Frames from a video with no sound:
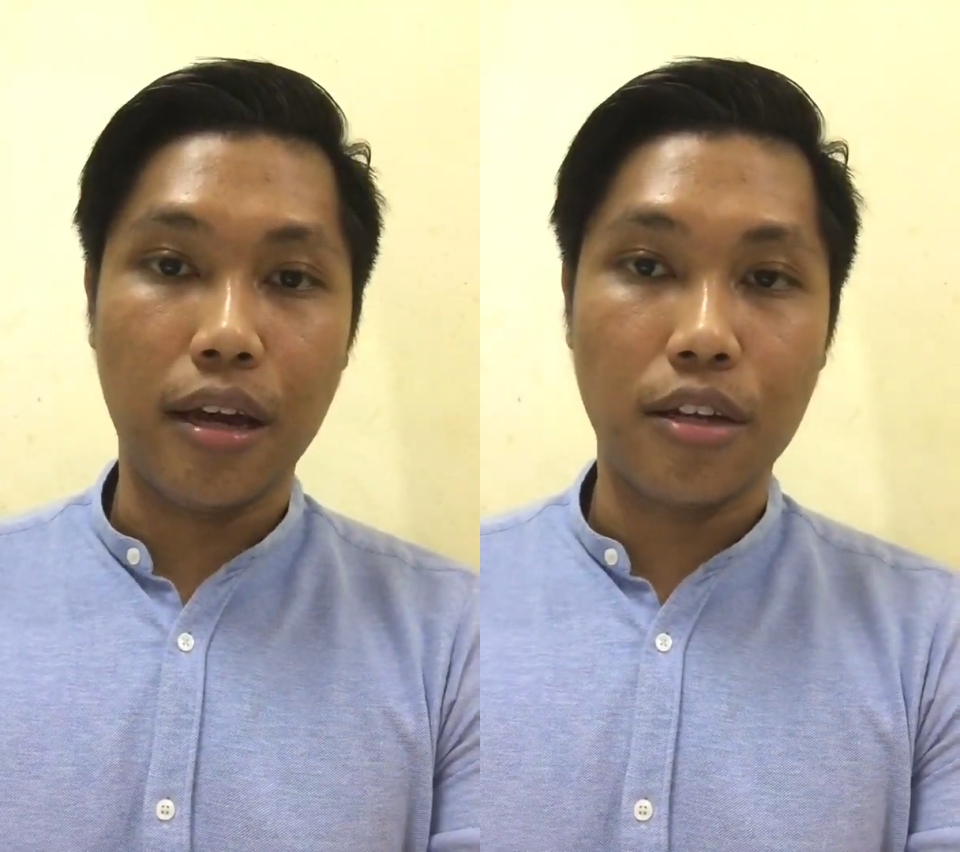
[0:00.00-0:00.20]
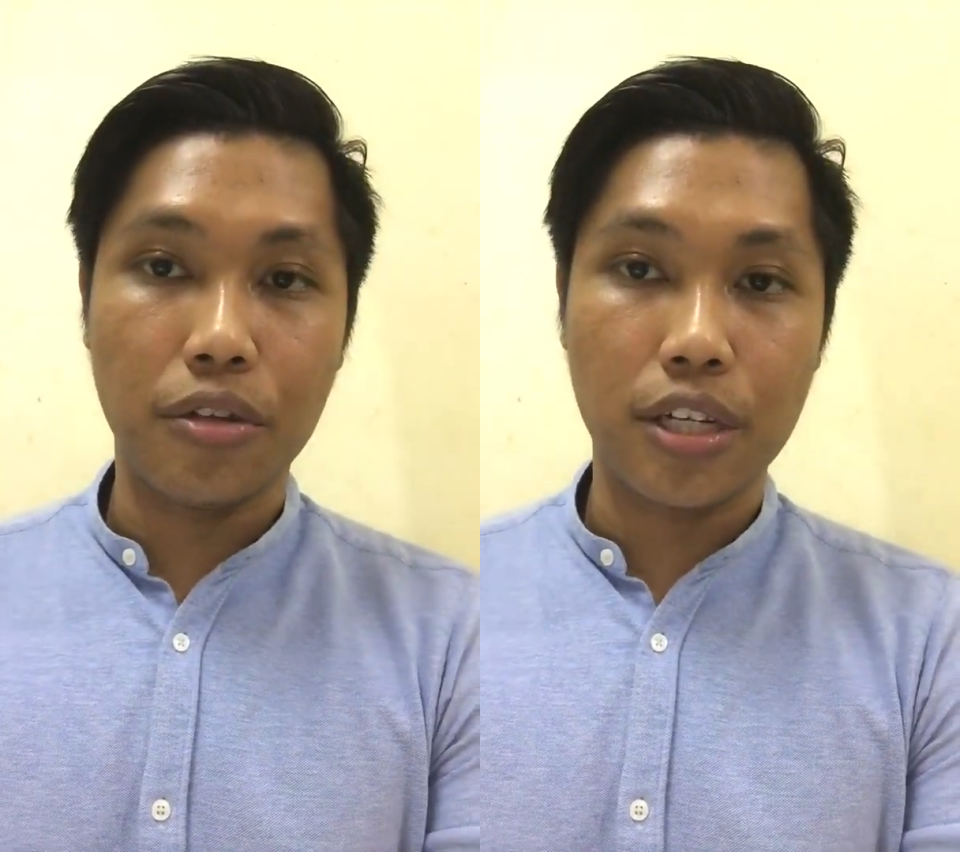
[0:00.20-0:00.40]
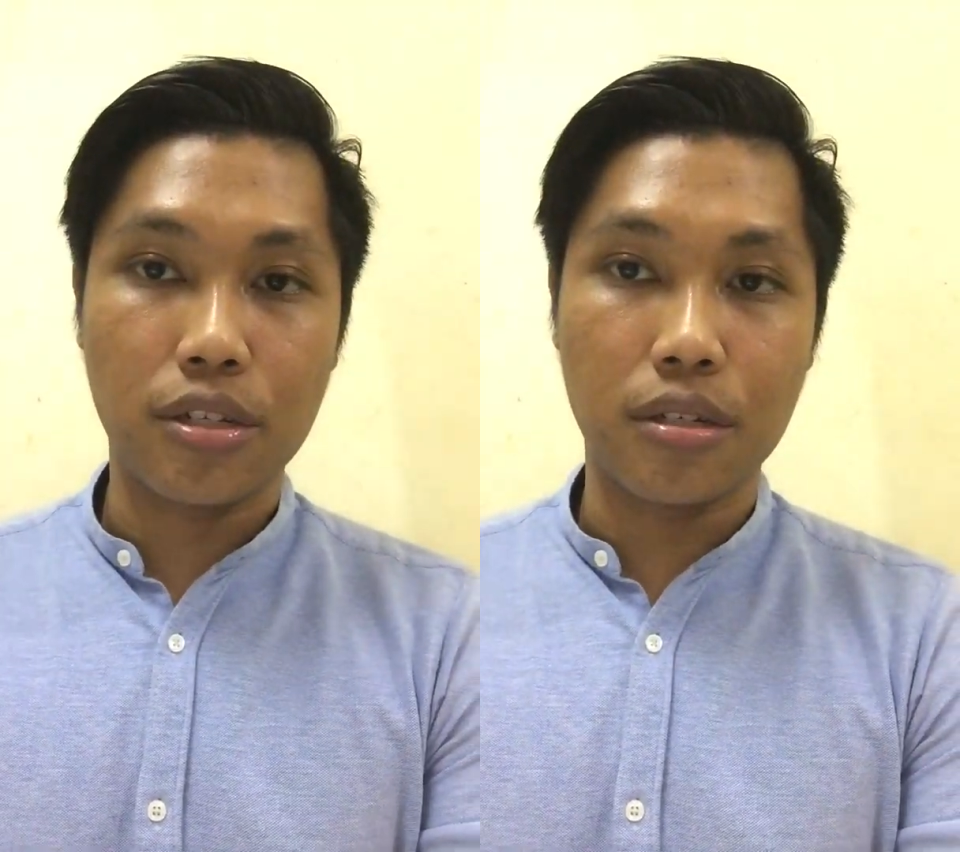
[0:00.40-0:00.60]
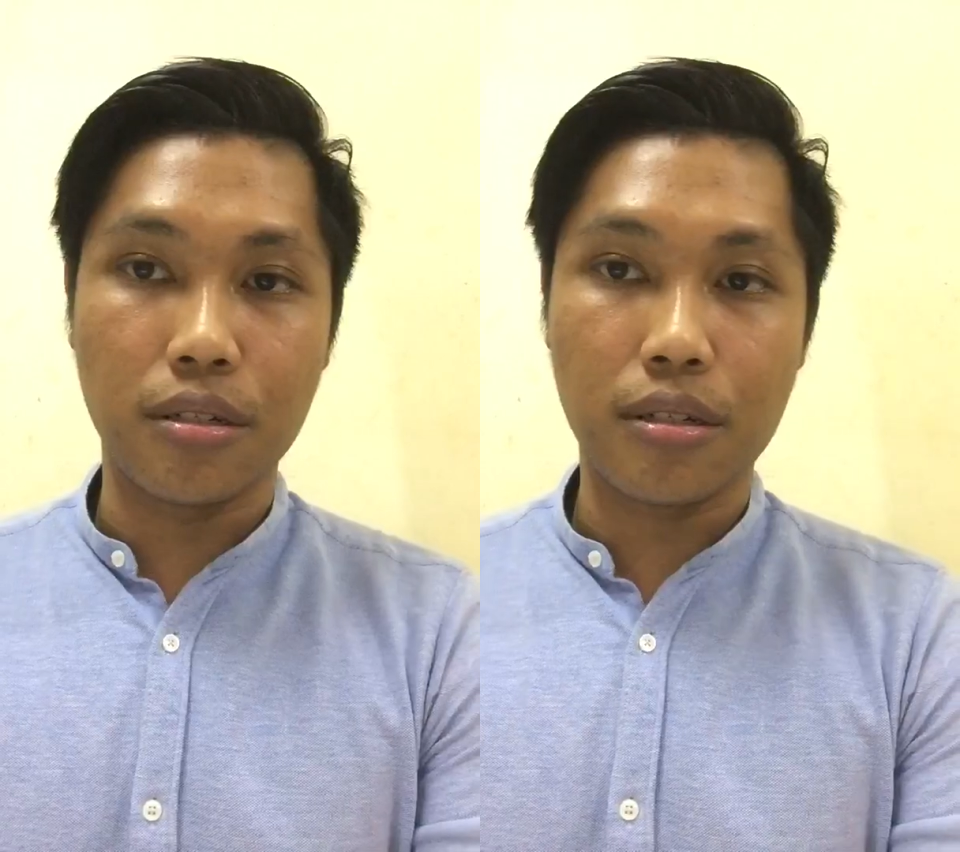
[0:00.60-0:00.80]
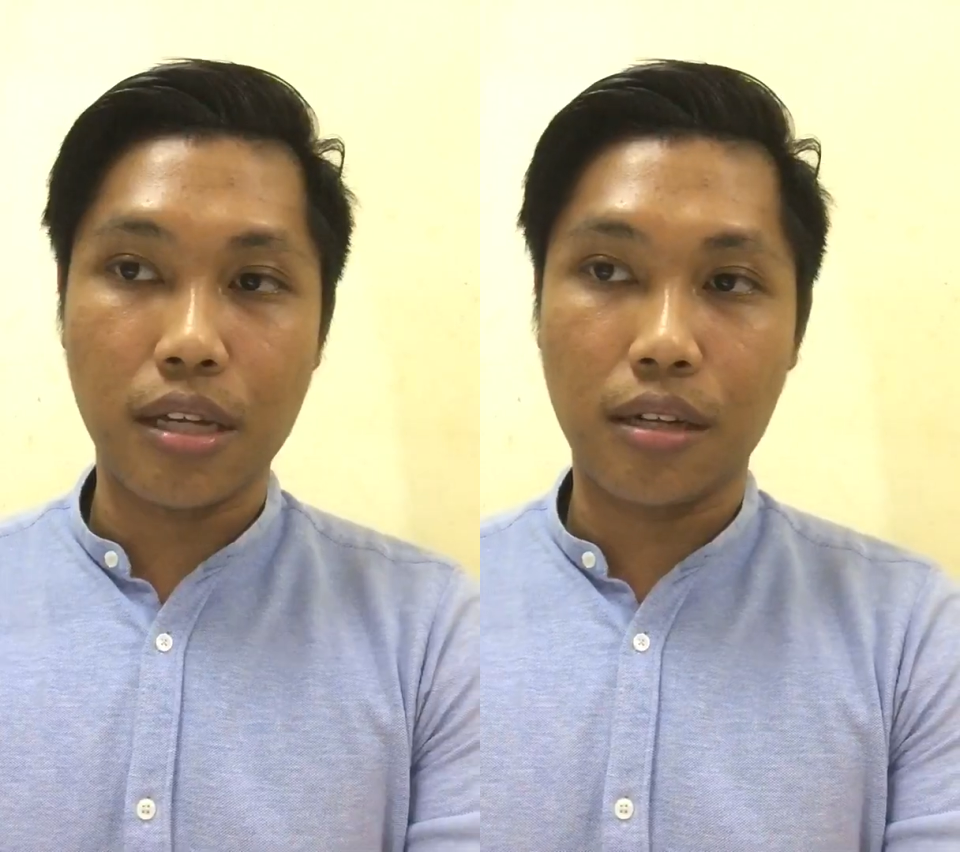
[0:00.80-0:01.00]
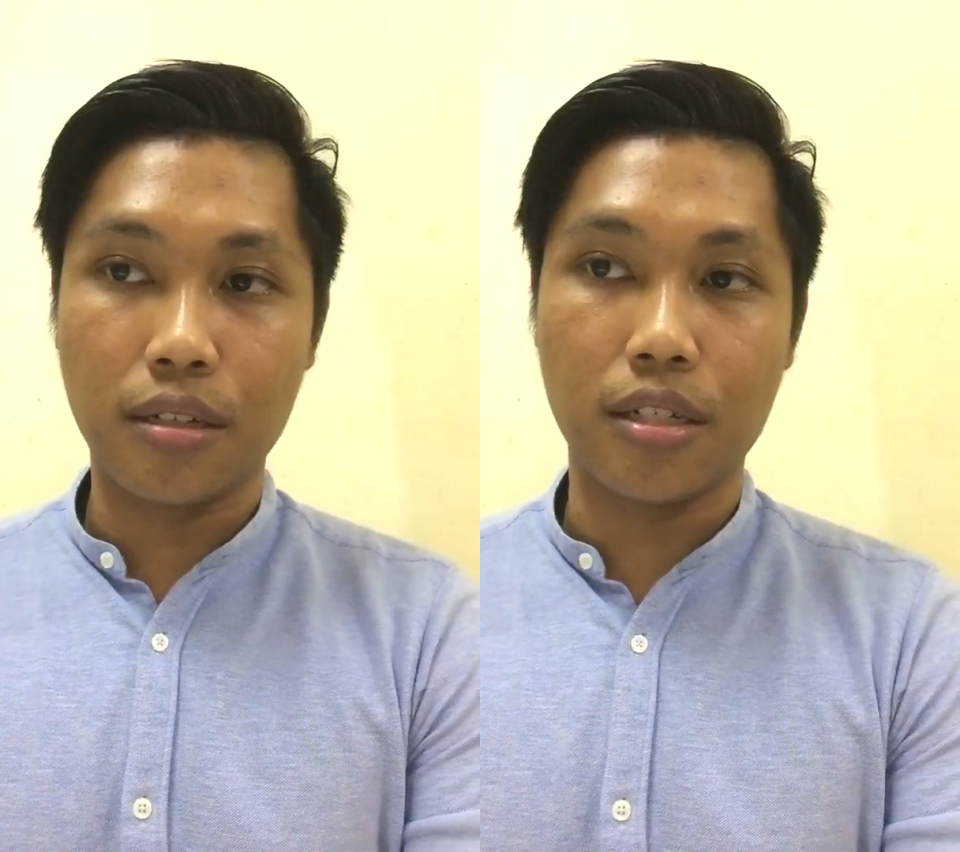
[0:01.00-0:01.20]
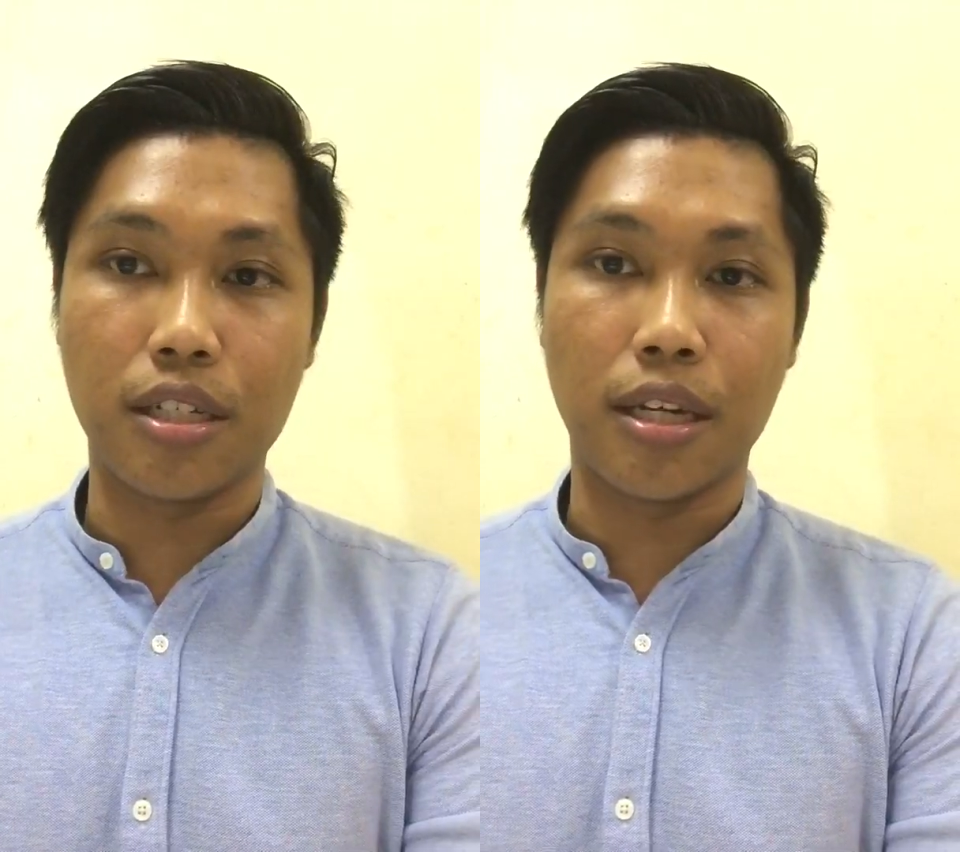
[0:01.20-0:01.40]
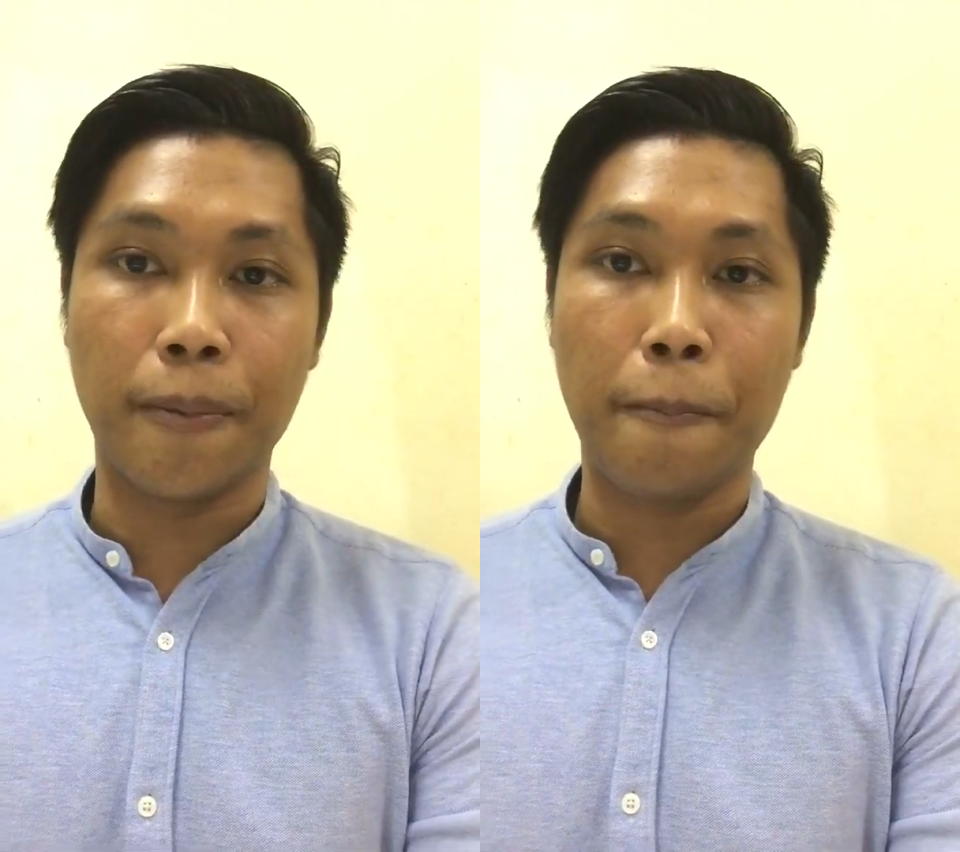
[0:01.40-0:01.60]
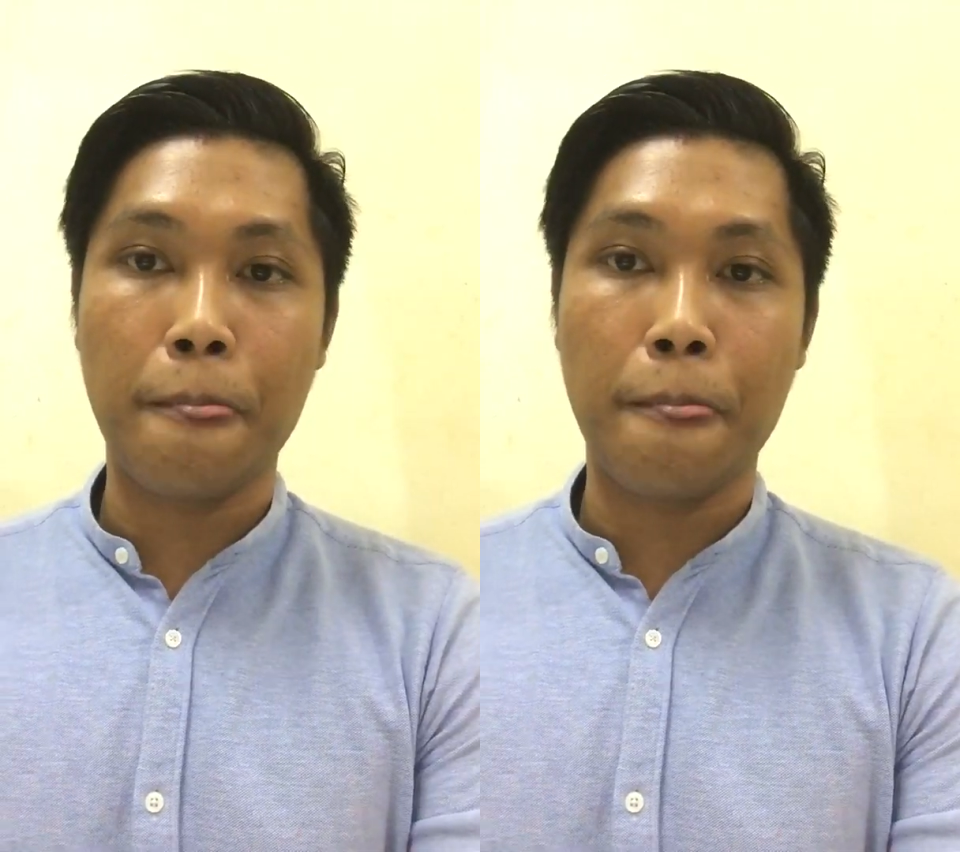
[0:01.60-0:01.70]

Educational Psychology.